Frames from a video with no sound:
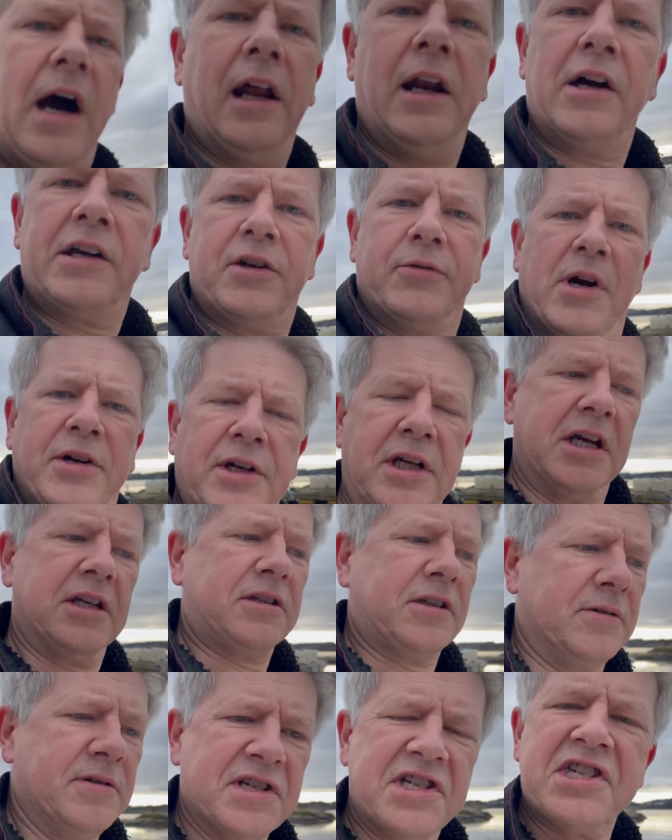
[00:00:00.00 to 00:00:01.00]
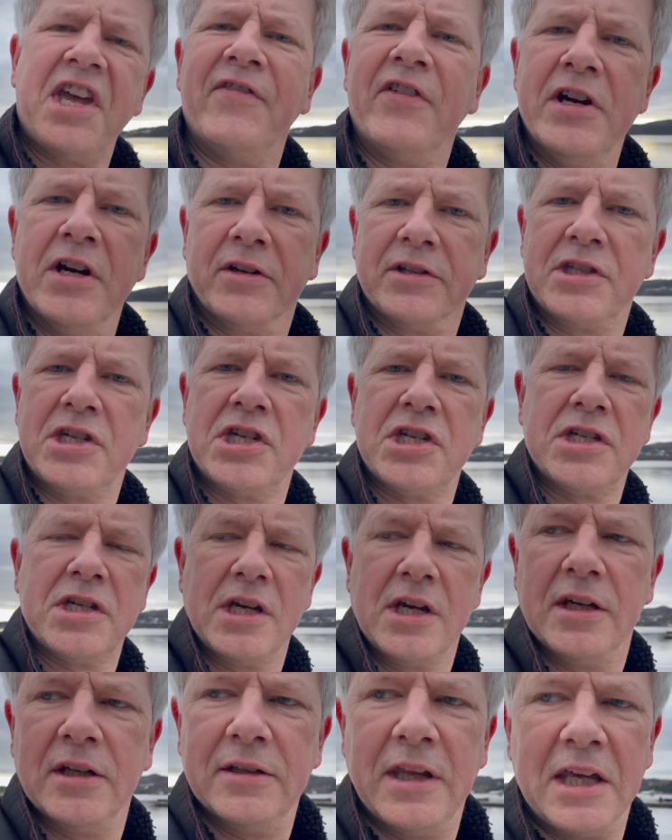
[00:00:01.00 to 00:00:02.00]
I like running it on 7 knots.
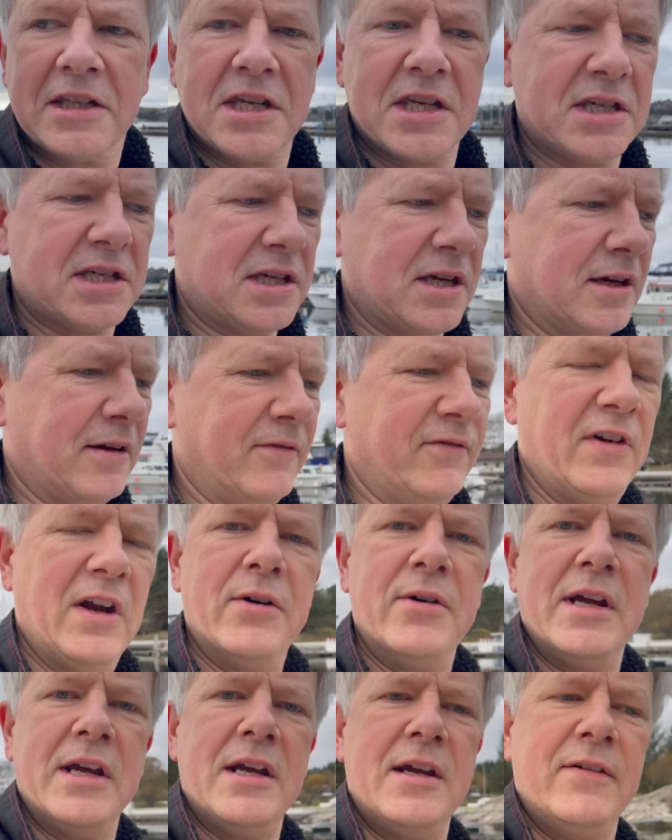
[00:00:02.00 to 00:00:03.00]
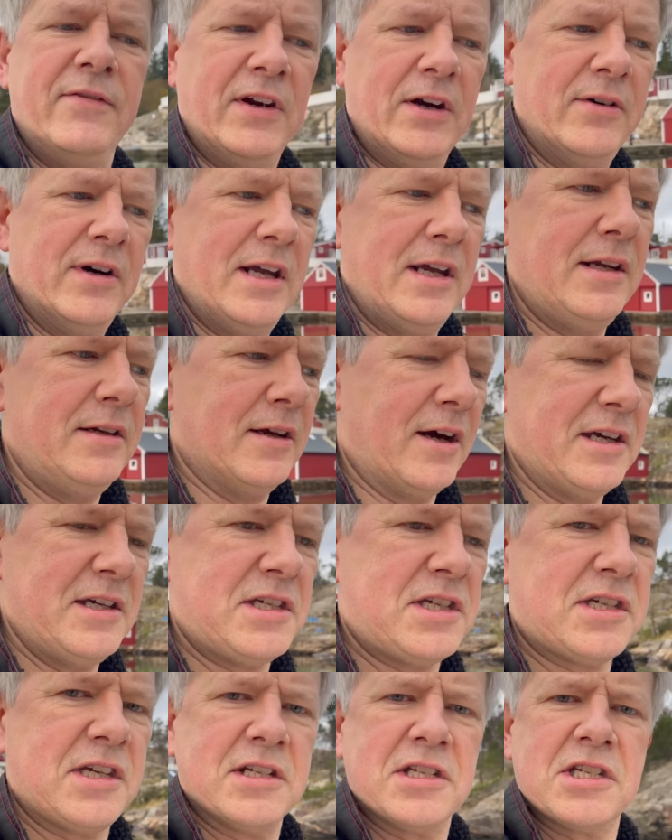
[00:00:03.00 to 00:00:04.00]
Uh, that's uh, very, very
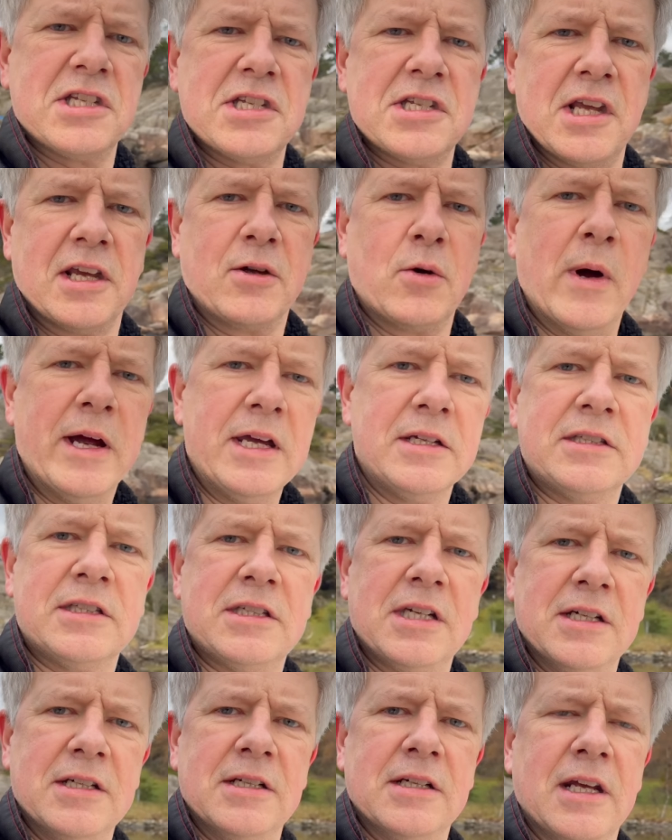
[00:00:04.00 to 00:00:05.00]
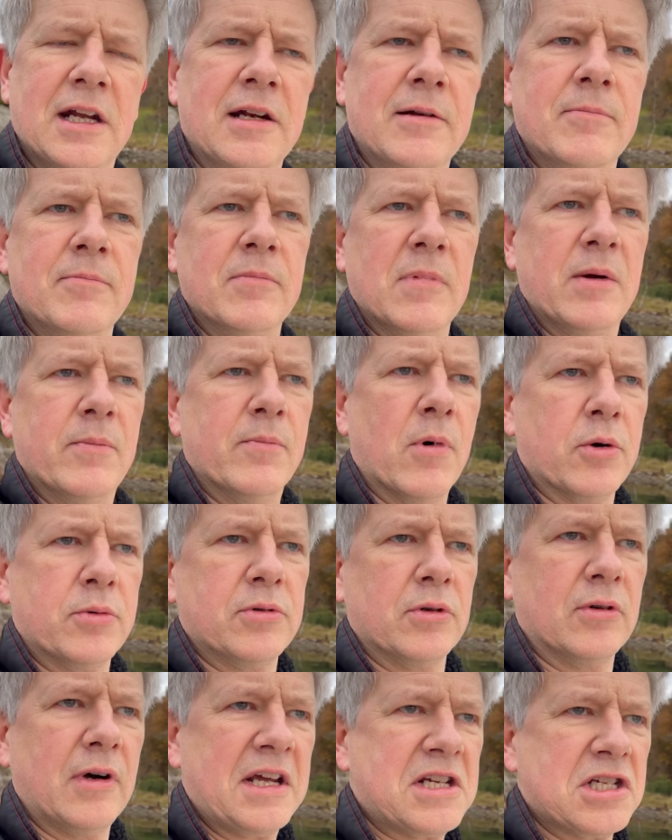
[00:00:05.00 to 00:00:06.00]
nice. It's uh, quiet and the uh,
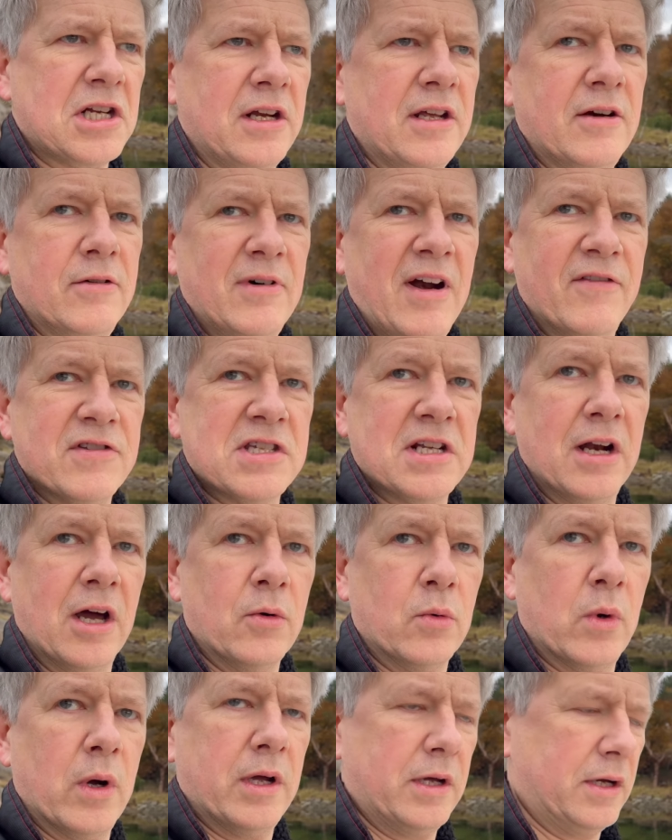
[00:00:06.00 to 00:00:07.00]
motor actually revs low.